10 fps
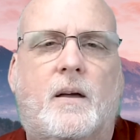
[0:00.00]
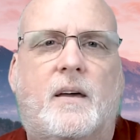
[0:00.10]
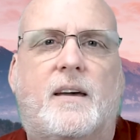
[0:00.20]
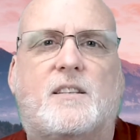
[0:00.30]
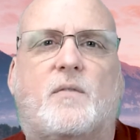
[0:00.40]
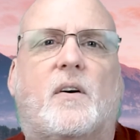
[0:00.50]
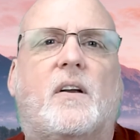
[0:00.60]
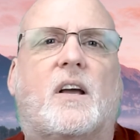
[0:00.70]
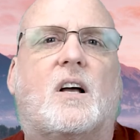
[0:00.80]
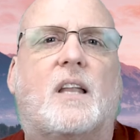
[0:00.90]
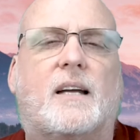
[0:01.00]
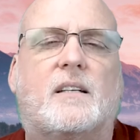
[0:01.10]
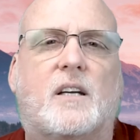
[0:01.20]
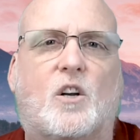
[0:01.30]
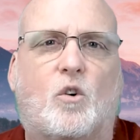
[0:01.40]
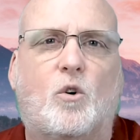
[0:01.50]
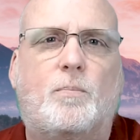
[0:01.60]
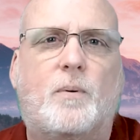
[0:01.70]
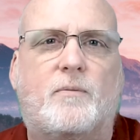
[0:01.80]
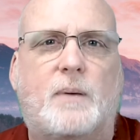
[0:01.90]
It's a very eclectic
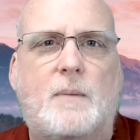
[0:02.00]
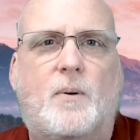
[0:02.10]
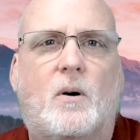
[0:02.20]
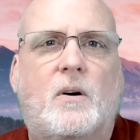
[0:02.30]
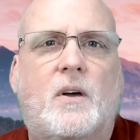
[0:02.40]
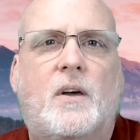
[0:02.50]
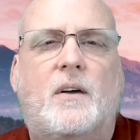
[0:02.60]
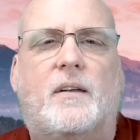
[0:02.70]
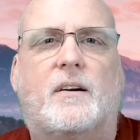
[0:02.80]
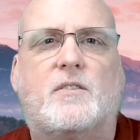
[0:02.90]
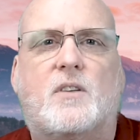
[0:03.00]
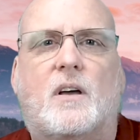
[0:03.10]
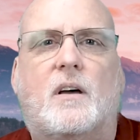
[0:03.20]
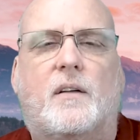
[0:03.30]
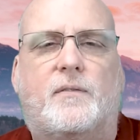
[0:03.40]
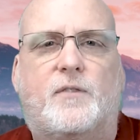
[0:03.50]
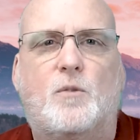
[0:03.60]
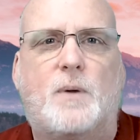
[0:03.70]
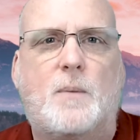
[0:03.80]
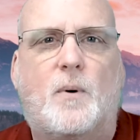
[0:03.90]
group of people. There's a few
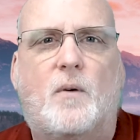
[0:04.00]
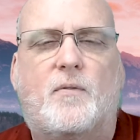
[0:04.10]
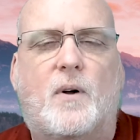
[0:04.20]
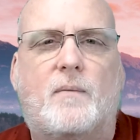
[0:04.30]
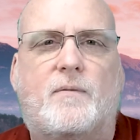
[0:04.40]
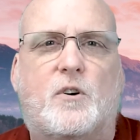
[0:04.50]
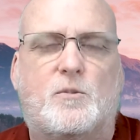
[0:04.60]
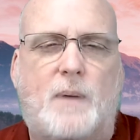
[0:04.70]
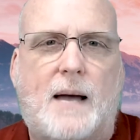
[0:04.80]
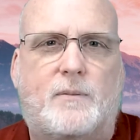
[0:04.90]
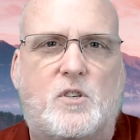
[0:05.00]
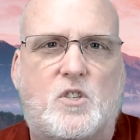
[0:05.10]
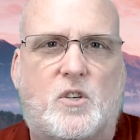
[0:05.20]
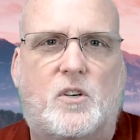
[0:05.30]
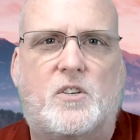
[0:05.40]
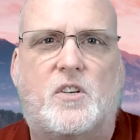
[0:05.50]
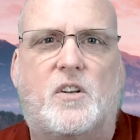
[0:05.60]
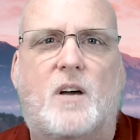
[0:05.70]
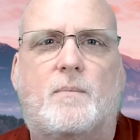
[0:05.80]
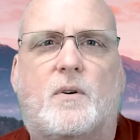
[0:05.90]
people from First Baptist Church, a
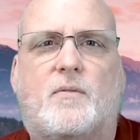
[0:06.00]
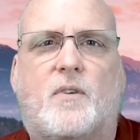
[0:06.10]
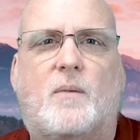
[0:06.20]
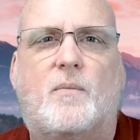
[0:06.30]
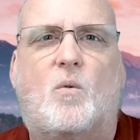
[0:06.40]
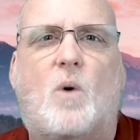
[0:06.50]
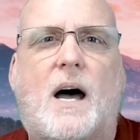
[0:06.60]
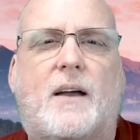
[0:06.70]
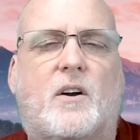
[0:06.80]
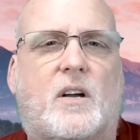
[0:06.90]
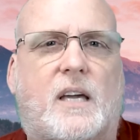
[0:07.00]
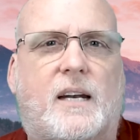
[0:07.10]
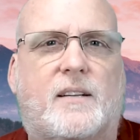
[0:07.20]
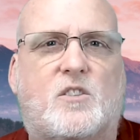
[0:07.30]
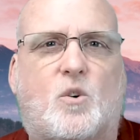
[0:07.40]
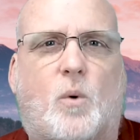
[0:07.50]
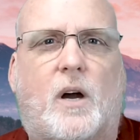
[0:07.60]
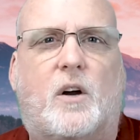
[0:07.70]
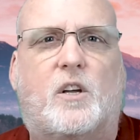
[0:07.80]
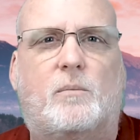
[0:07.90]
number from the wider Kennett
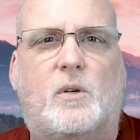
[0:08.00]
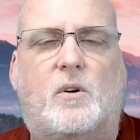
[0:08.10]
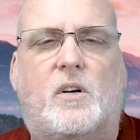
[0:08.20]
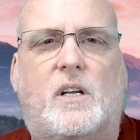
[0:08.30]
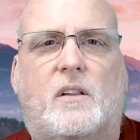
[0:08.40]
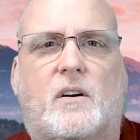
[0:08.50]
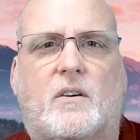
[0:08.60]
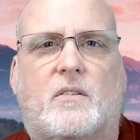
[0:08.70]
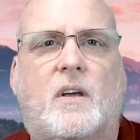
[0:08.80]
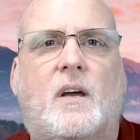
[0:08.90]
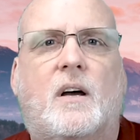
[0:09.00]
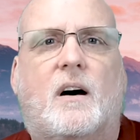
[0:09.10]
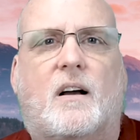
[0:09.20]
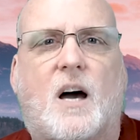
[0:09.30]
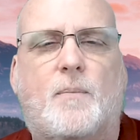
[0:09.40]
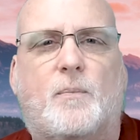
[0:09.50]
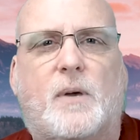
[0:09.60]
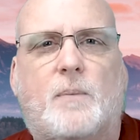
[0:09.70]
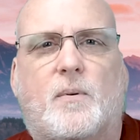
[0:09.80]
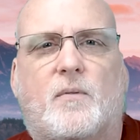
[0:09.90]
Square community. There's a couple
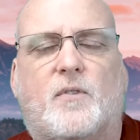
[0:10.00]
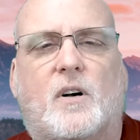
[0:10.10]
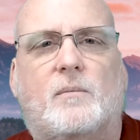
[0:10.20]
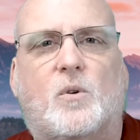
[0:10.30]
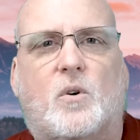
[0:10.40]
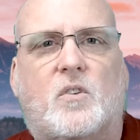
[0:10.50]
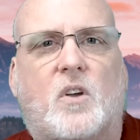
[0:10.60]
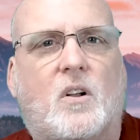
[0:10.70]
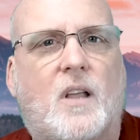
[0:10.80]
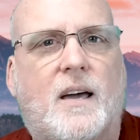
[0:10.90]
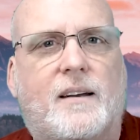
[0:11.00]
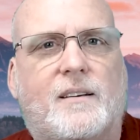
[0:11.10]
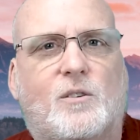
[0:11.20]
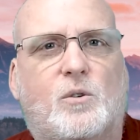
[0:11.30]
people from North Carolina who